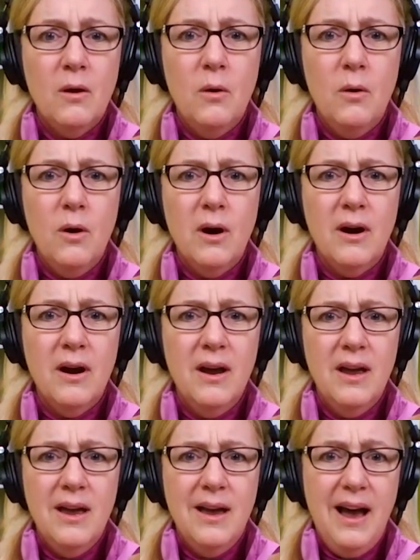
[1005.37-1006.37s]
Or
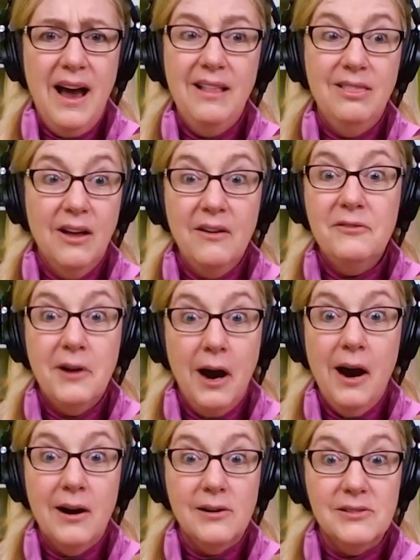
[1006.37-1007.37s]
I love
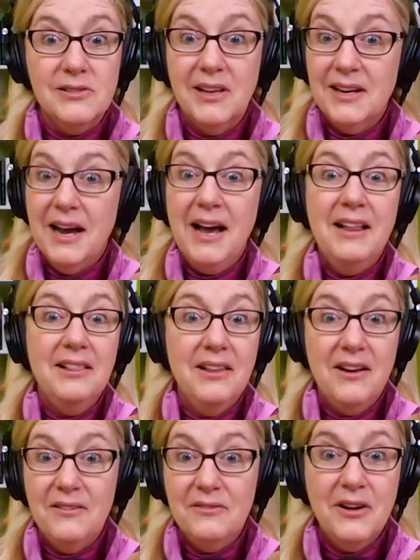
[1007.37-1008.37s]
cars. Like, I
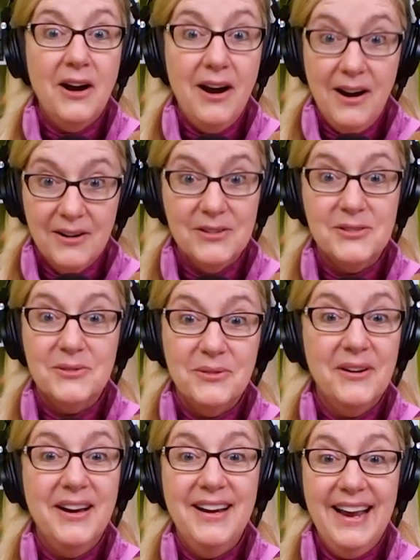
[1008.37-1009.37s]
love cars,
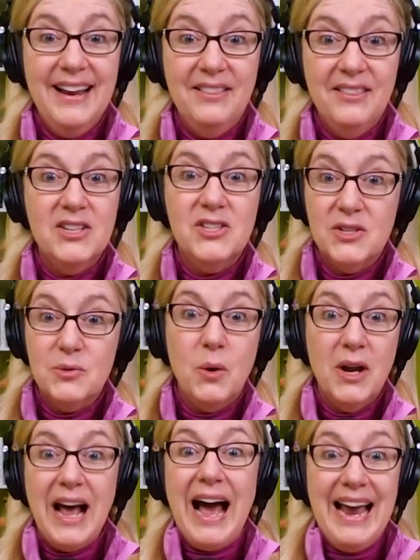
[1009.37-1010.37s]
right? And this is
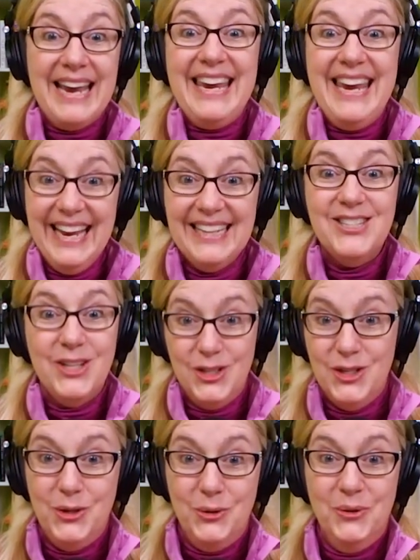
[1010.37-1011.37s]
what I get to
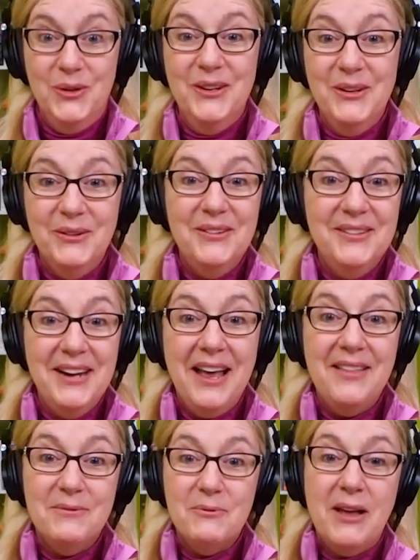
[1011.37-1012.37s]
do,
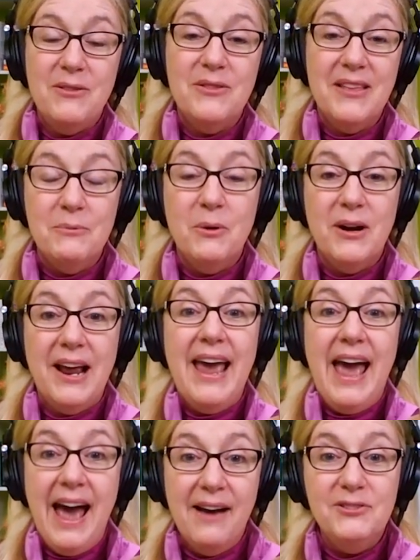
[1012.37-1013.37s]
not rather than what I
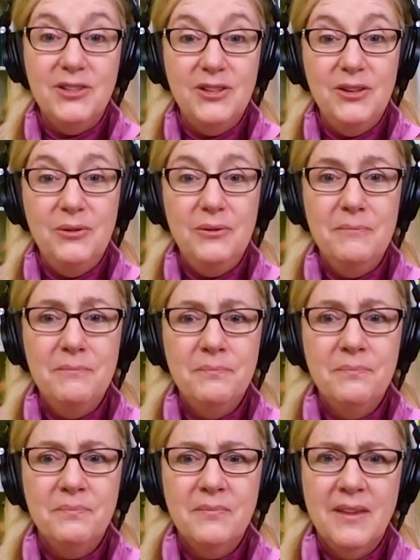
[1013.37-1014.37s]
have to do.
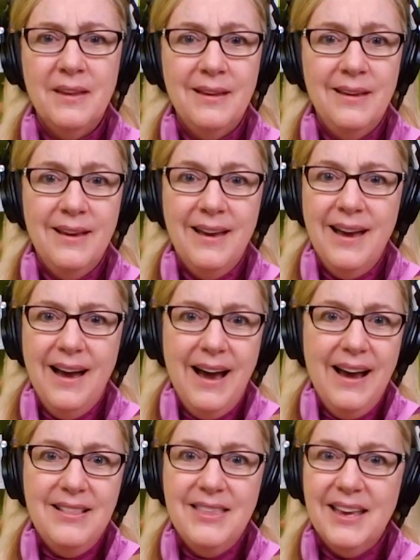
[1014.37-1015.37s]

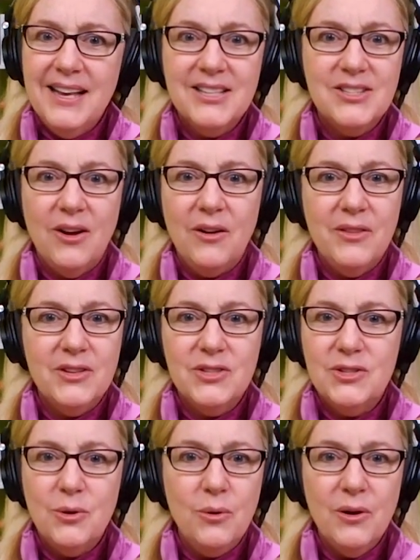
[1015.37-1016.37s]
I think it's all the
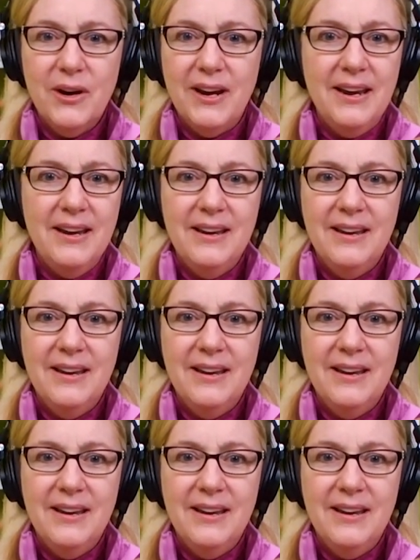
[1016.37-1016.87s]
story.